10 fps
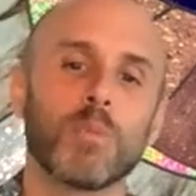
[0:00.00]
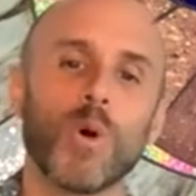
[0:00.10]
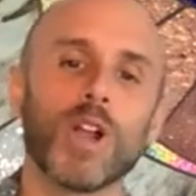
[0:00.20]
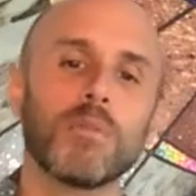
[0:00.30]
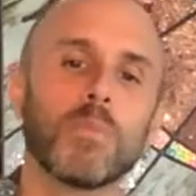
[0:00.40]

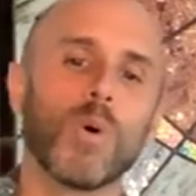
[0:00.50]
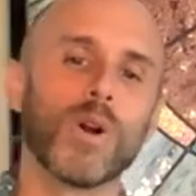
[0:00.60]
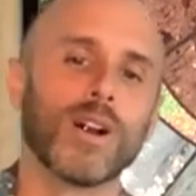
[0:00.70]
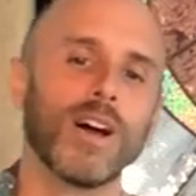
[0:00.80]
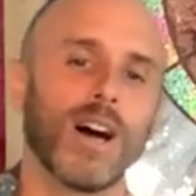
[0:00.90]
More and
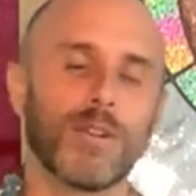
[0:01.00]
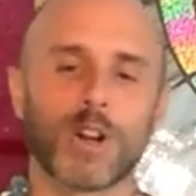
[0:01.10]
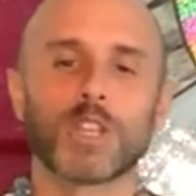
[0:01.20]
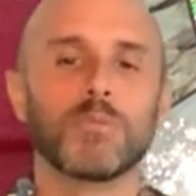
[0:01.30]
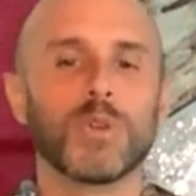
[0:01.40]
more of
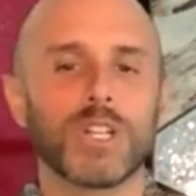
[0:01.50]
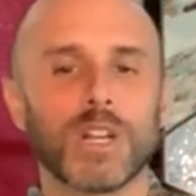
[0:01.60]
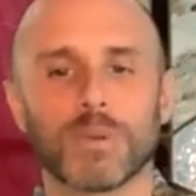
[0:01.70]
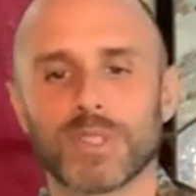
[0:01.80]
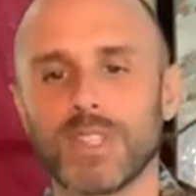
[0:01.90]
our community
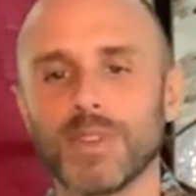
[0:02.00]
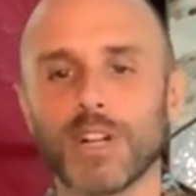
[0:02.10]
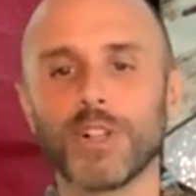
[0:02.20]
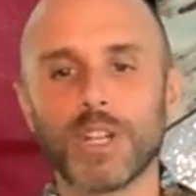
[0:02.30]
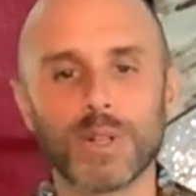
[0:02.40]
are receiving
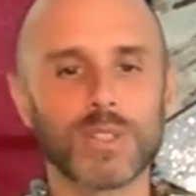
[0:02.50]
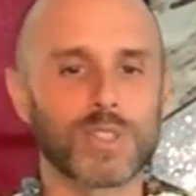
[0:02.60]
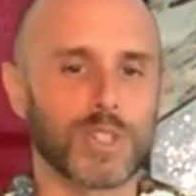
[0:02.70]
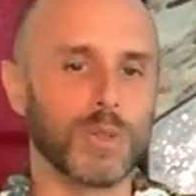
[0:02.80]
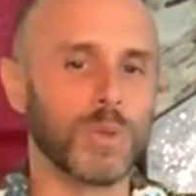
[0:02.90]

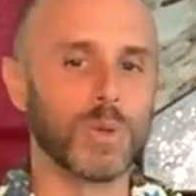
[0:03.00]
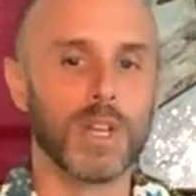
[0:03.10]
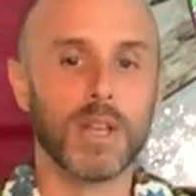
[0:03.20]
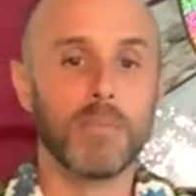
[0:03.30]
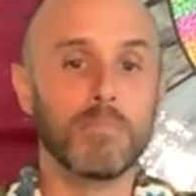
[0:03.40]
clearance to
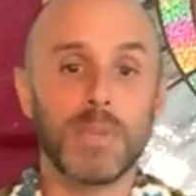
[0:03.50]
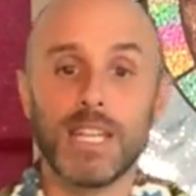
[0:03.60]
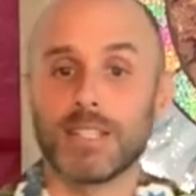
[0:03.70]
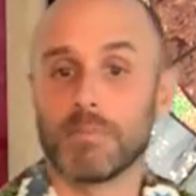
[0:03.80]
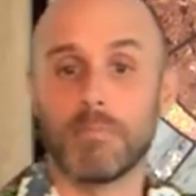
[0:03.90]

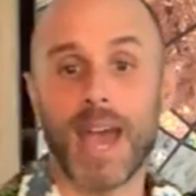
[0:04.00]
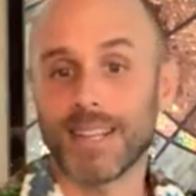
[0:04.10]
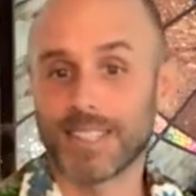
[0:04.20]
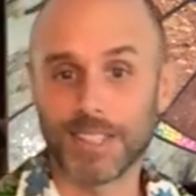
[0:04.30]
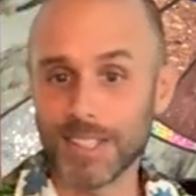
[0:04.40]
meet
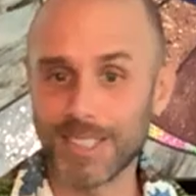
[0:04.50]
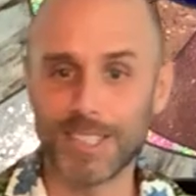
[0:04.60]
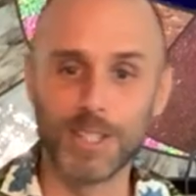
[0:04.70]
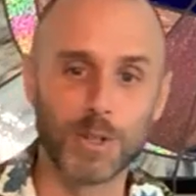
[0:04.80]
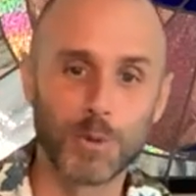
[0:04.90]

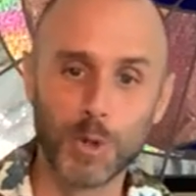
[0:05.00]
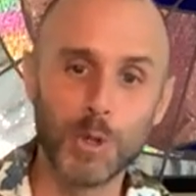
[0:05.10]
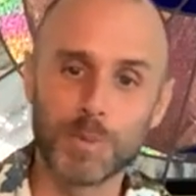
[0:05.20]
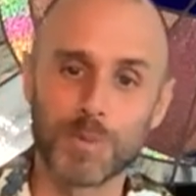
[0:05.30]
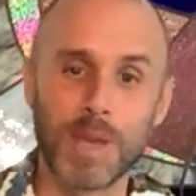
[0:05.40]
maskless in
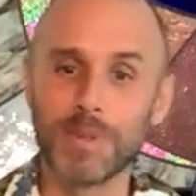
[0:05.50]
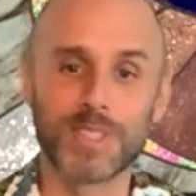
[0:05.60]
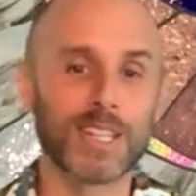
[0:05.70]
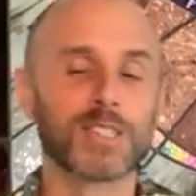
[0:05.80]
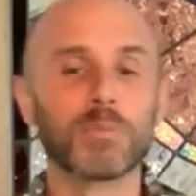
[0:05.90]
groups, maybe
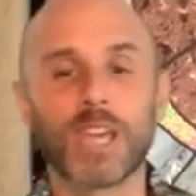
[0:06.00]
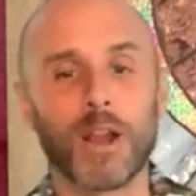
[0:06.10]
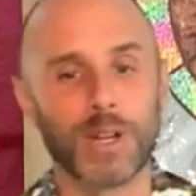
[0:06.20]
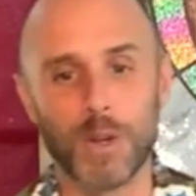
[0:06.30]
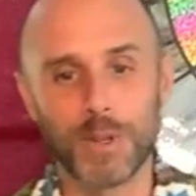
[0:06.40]
sing some
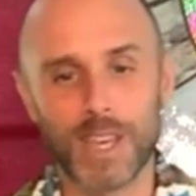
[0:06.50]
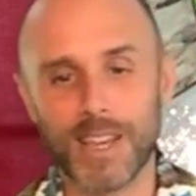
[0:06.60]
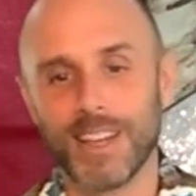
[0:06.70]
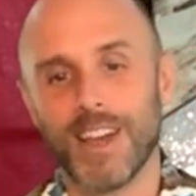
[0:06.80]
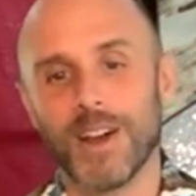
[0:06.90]

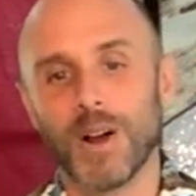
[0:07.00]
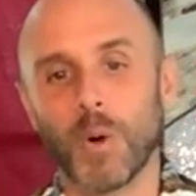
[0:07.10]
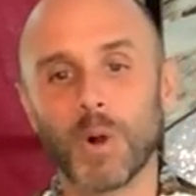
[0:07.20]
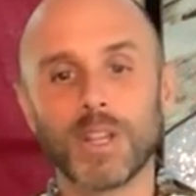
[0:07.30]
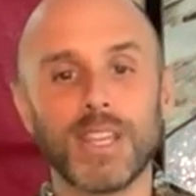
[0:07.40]
karaoke,
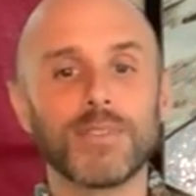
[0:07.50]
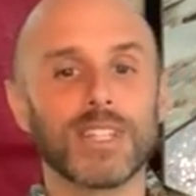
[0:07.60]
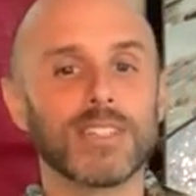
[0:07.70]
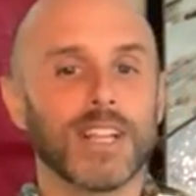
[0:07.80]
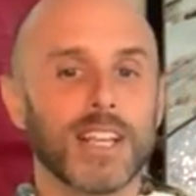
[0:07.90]
or even